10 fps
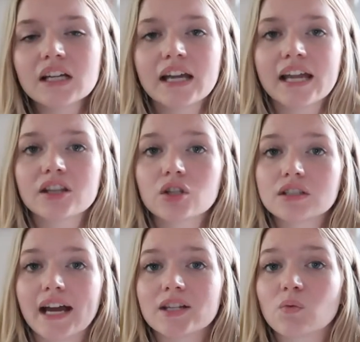and the
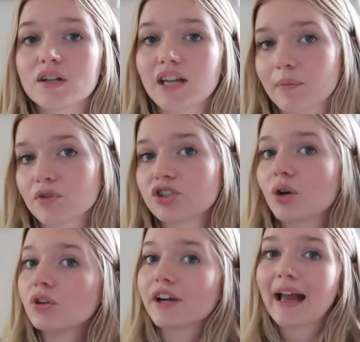size one diapers
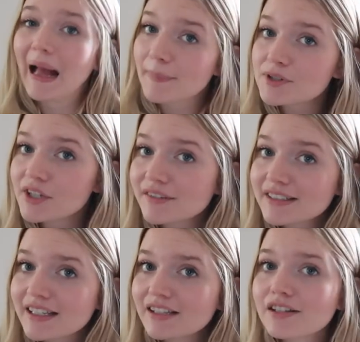don't look absolutely
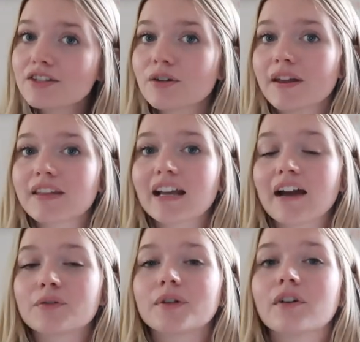ridiculous. So I think
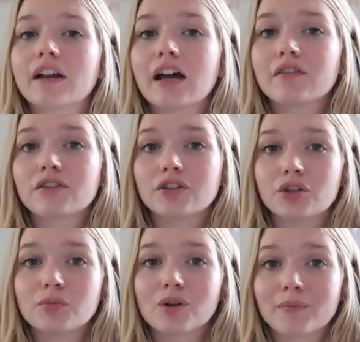after we run out of the
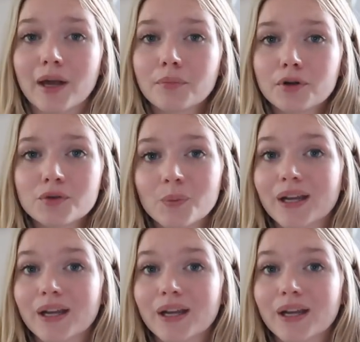newborn Pampers,